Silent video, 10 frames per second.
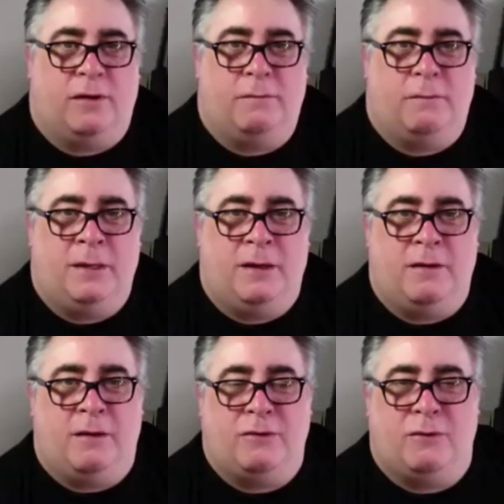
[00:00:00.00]
I mean,
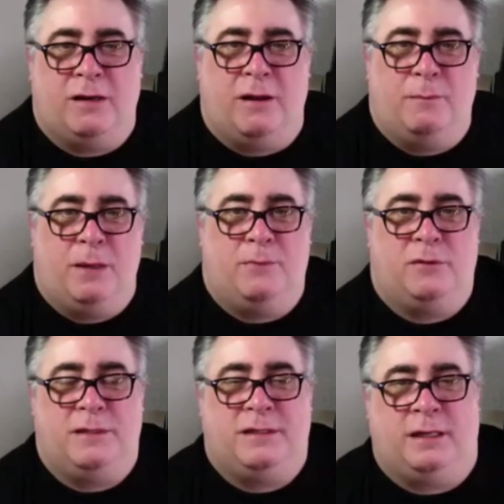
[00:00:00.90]
I quite like people to
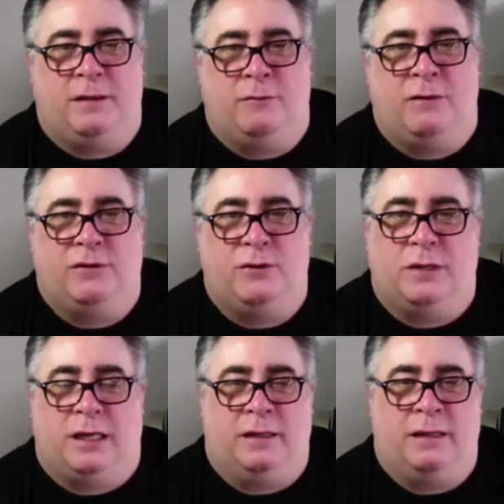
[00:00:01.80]
be sitting around
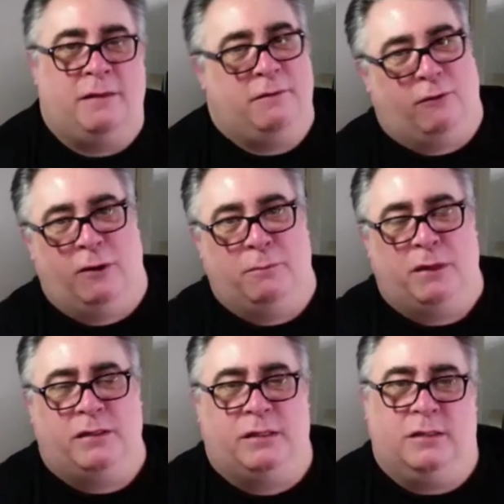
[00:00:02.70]
talking and then throwing
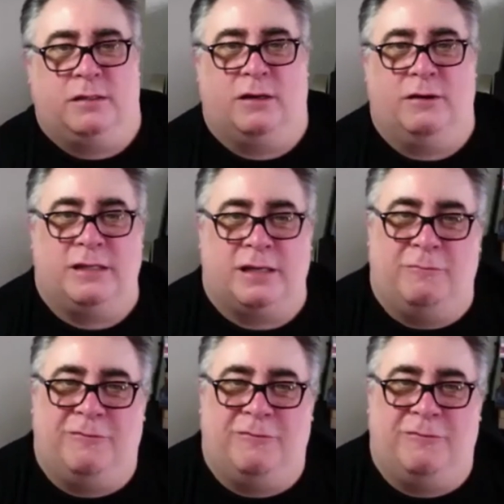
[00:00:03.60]
punches. So it's